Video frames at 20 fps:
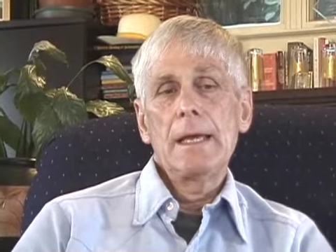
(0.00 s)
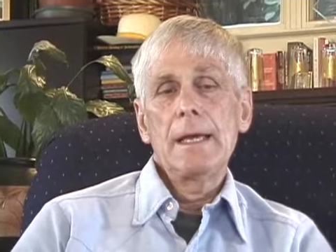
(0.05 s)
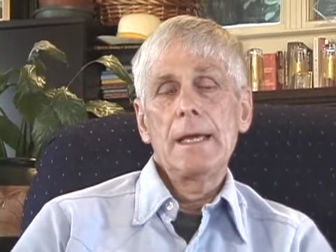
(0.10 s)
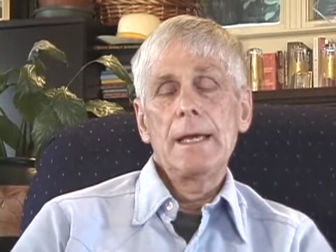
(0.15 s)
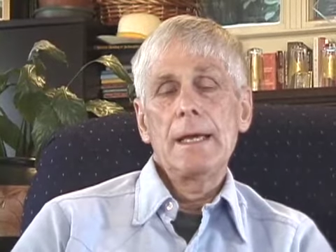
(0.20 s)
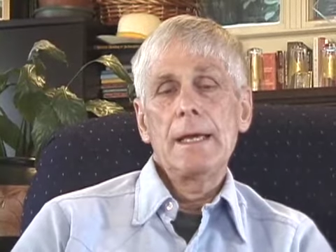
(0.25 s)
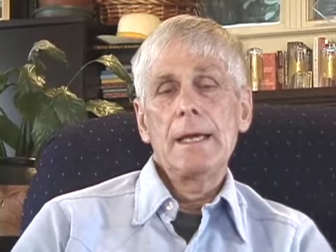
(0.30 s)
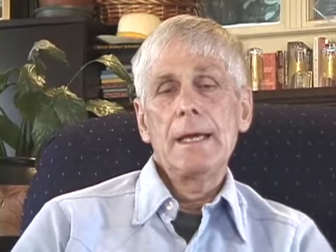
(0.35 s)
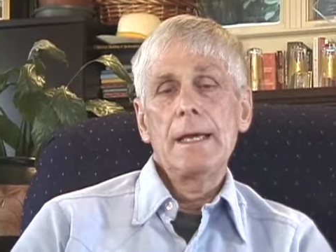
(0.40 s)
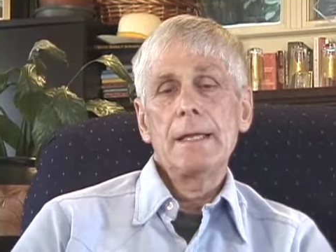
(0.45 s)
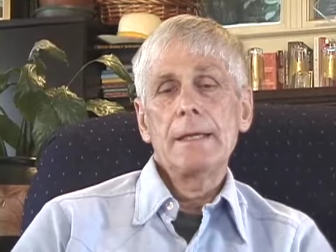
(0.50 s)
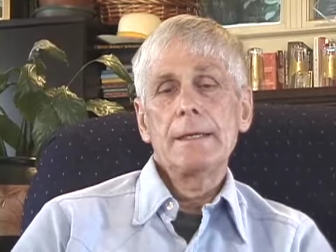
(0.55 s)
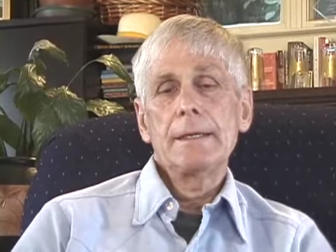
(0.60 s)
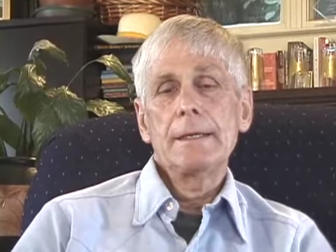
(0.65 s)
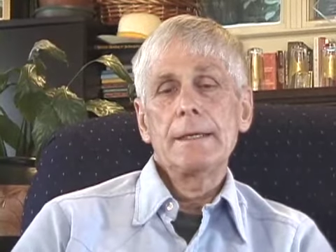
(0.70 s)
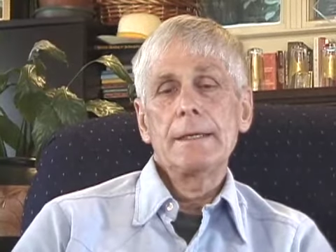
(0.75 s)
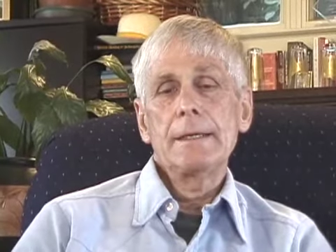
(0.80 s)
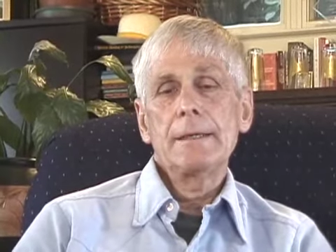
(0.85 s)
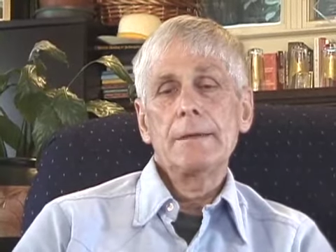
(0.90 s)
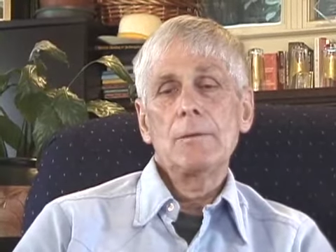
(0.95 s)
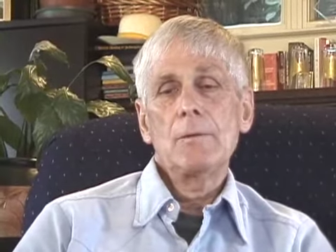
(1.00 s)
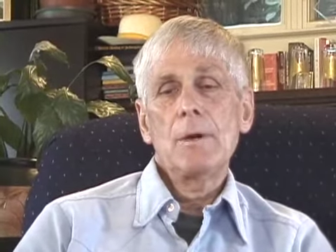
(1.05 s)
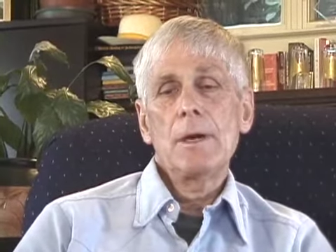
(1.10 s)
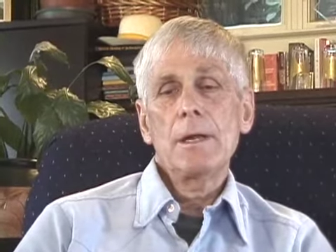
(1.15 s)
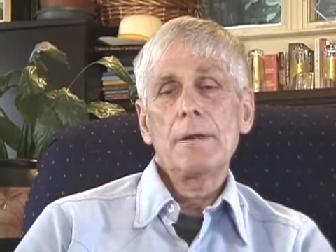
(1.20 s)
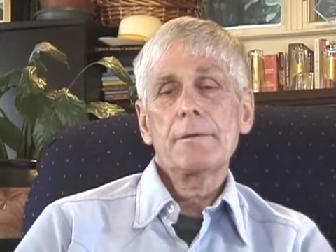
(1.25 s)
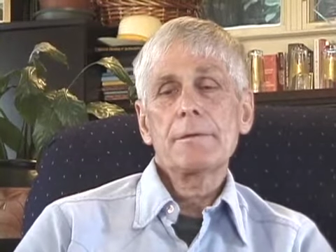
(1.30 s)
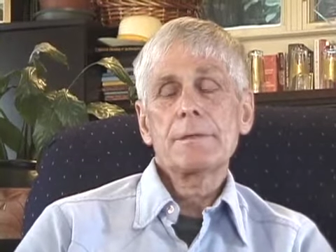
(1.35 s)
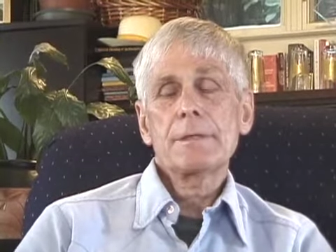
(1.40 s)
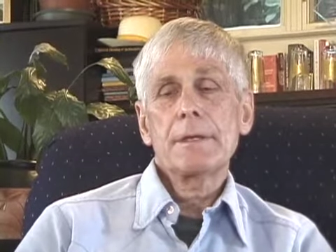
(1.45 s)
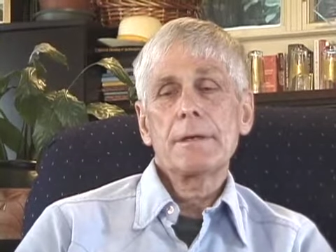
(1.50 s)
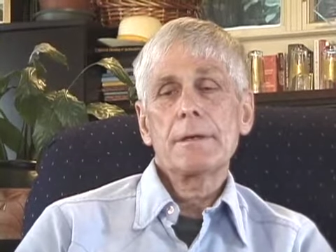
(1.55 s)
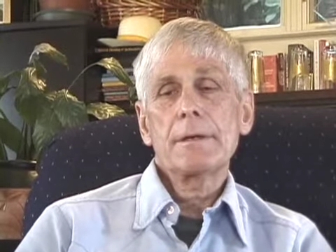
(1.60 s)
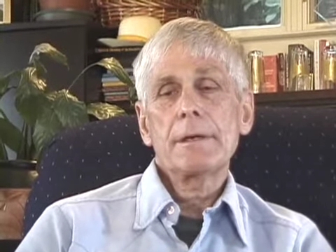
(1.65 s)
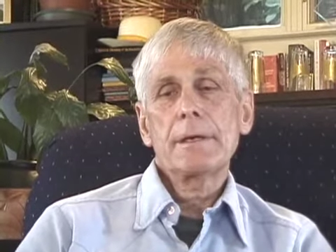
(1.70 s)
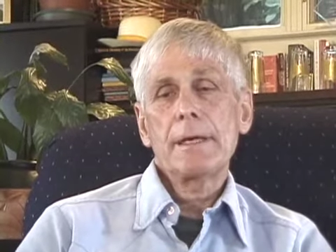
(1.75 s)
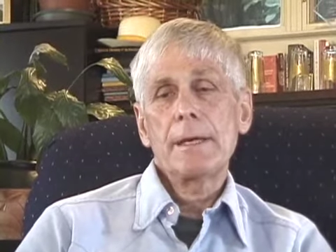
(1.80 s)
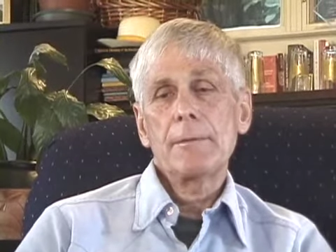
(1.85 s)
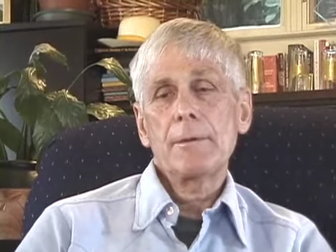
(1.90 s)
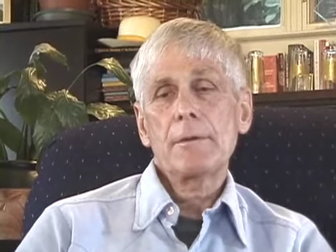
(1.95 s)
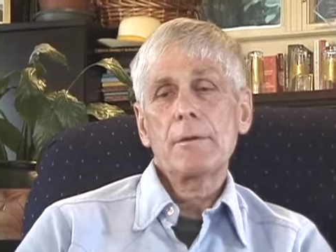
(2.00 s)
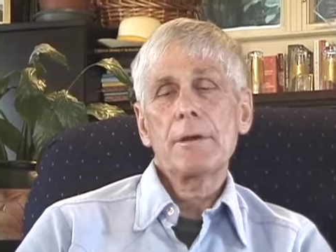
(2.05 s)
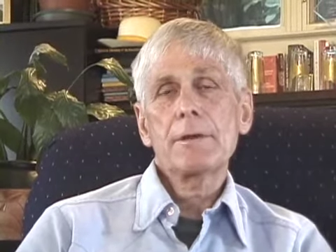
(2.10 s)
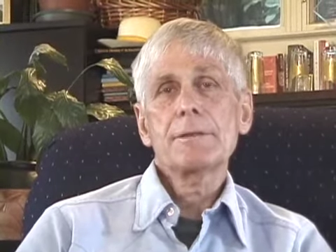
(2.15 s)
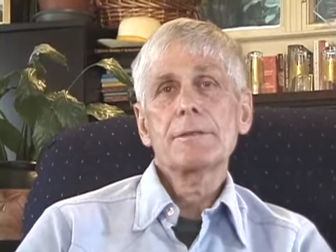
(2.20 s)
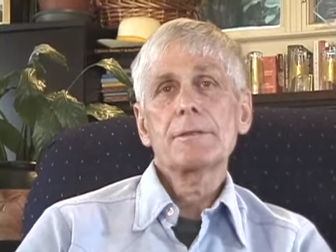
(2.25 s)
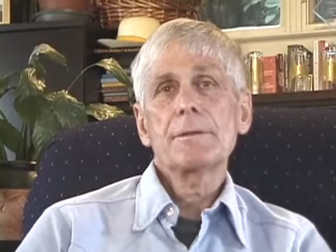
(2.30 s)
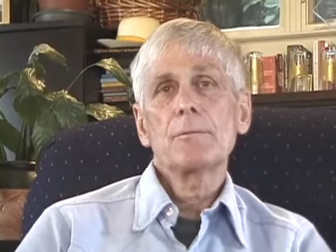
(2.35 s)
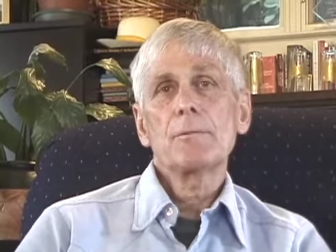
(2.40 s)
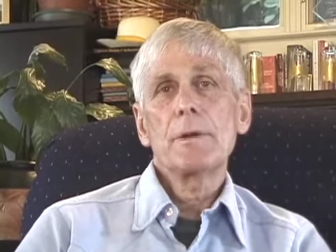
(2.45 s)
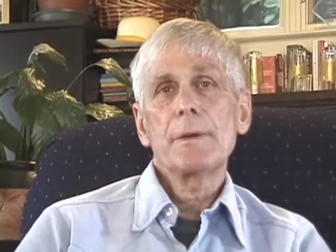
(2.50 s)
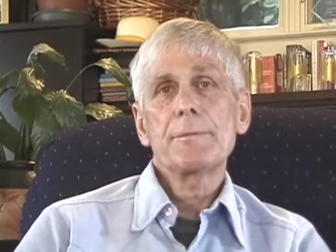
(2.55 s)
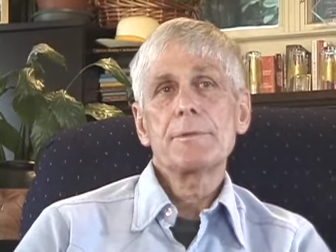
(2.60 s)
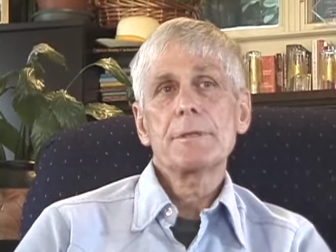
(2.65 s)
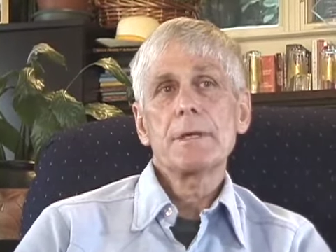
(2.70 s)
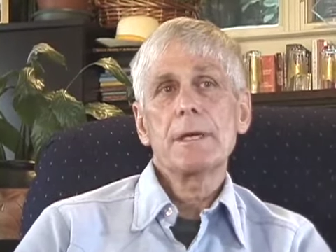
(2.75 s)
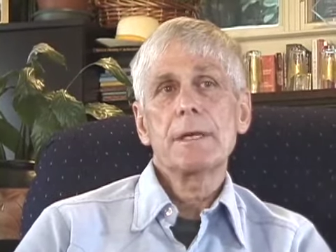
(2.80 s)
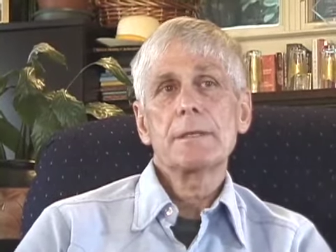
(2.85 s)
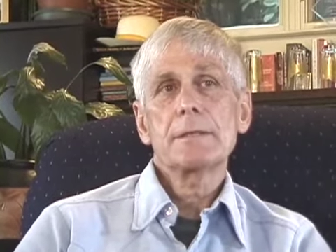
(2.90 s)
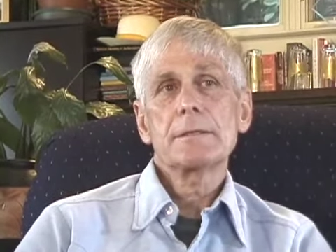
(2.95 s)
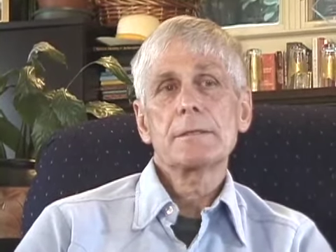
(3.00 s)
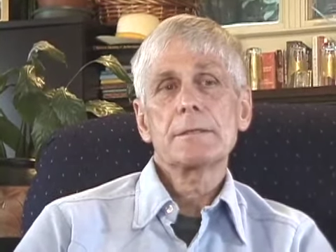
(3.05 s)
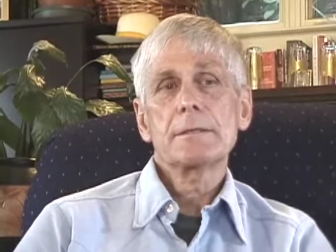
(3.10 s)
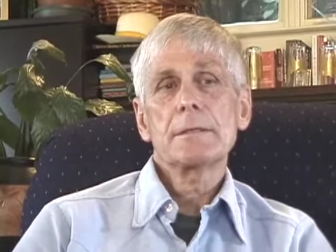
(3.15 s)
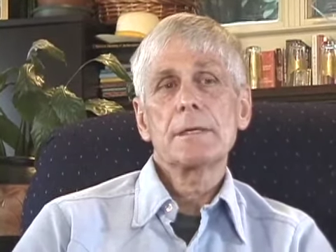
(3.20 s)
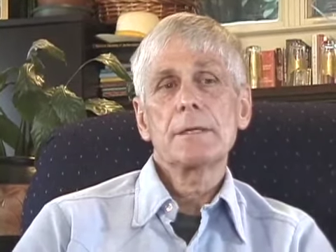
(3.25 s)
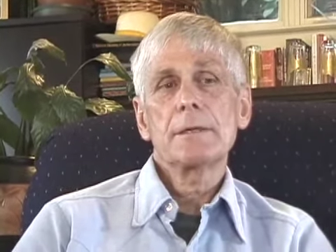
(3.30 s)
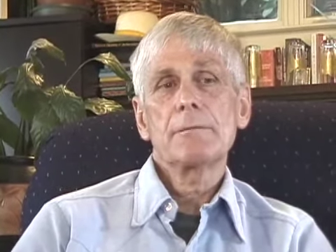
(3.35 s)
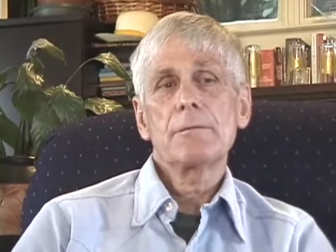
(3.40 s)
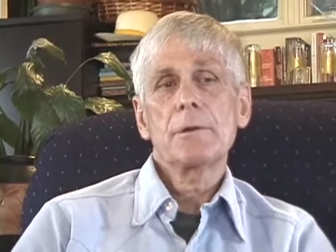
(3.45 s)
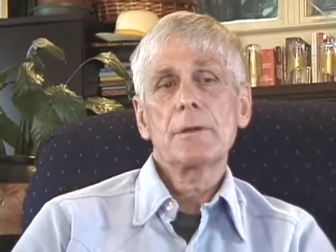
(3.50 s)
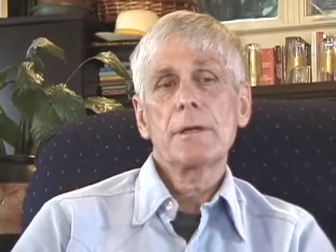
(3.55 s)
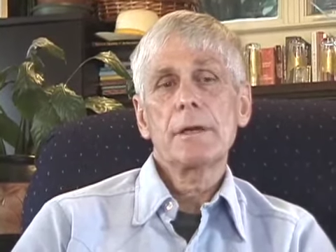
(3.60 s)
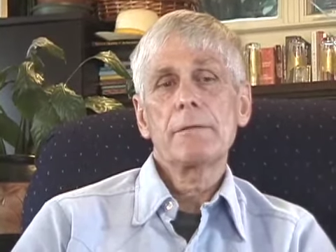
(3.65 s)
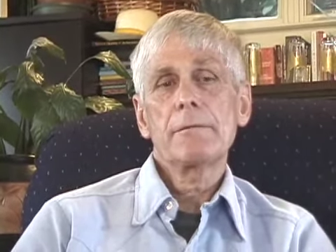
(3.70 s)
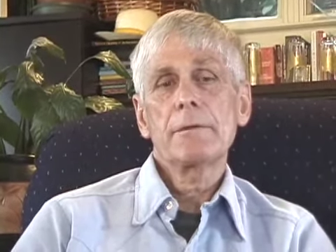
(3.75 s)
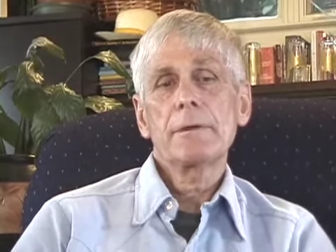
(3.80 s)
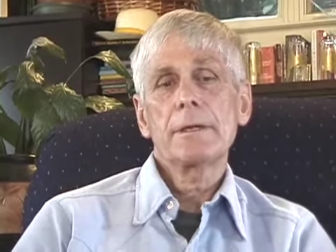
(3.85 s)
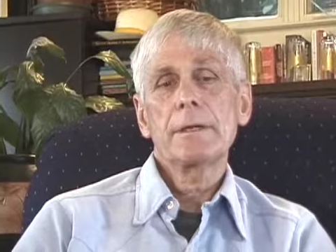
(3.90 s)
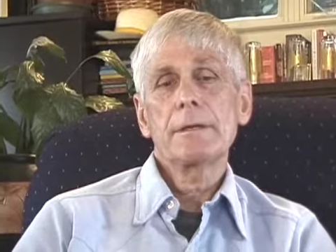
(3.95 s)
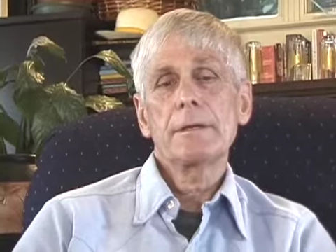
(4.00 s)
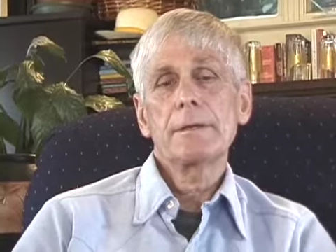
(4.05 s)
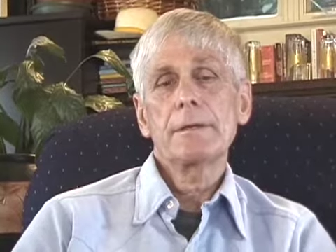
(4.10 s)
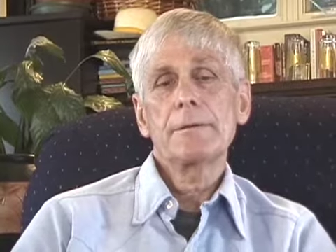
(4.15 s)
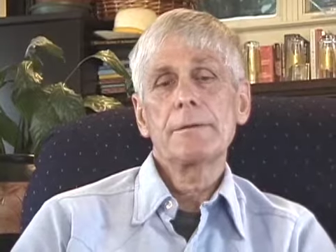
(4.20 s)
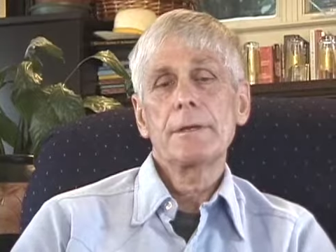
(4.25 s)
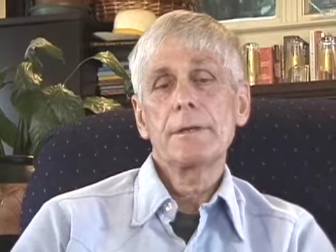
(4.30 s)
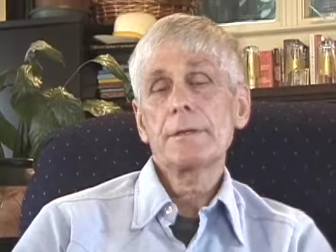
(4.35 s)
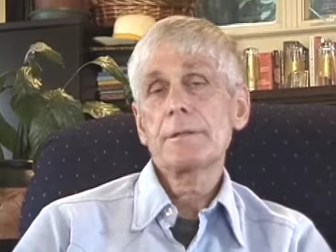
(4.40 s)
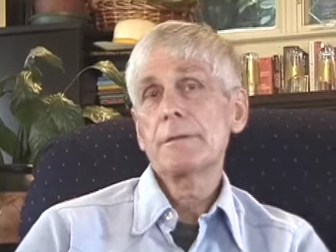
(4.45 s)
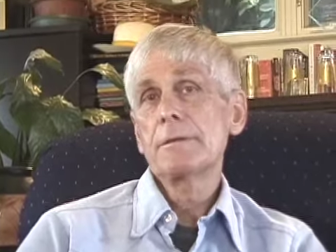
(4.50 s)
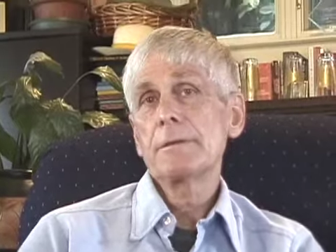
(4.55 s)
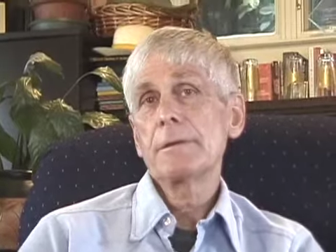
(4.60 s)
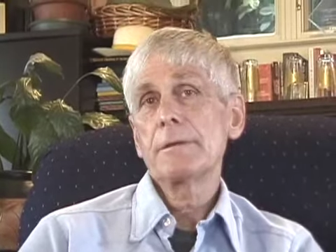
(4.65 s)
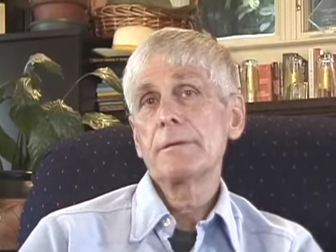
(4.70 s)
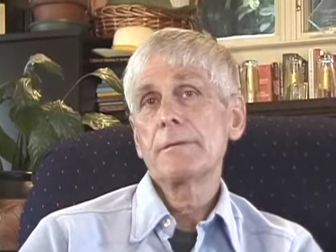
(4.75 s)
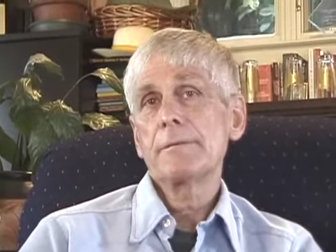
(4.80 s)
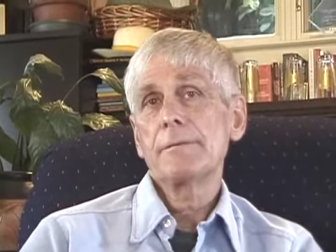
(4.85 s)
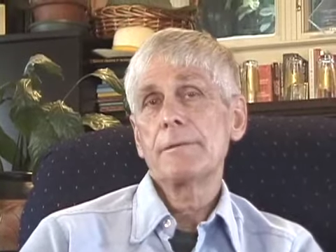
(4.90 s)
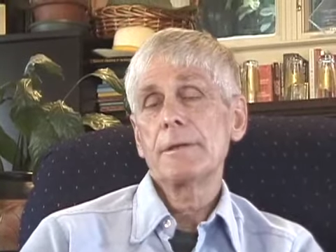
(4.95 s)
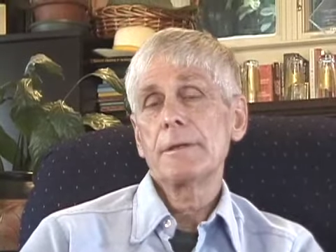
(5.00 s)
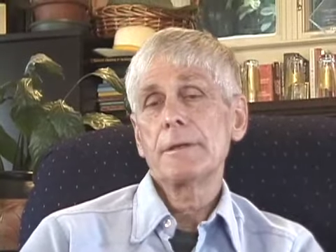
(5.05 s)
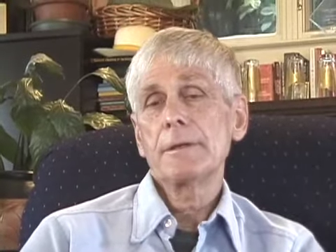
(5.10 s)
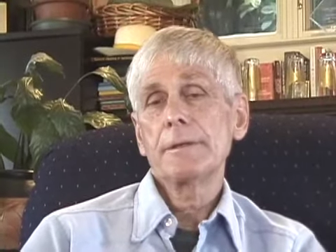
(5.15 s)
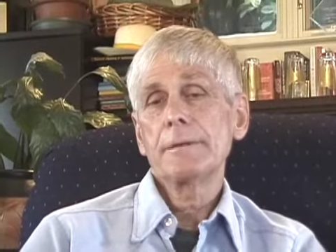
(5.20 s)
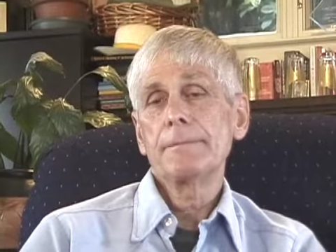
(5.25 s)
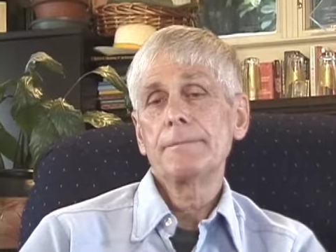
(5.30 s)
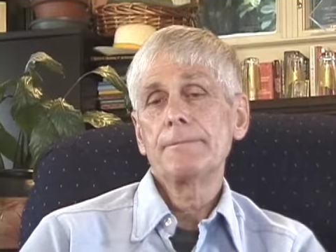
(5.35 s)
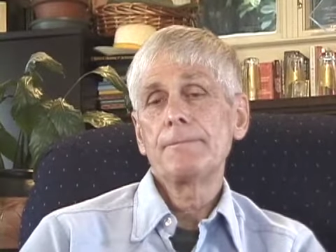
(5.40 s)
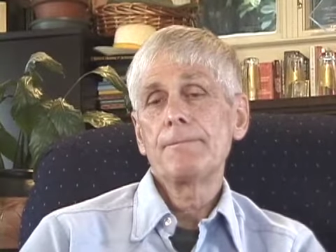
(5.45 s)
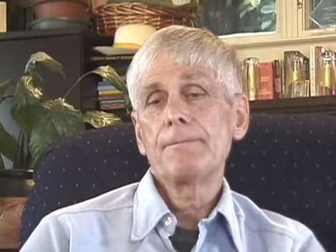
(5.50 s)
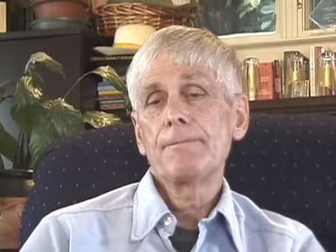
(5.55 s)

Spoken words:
and while I was there, I came across some websites that were covering the history of the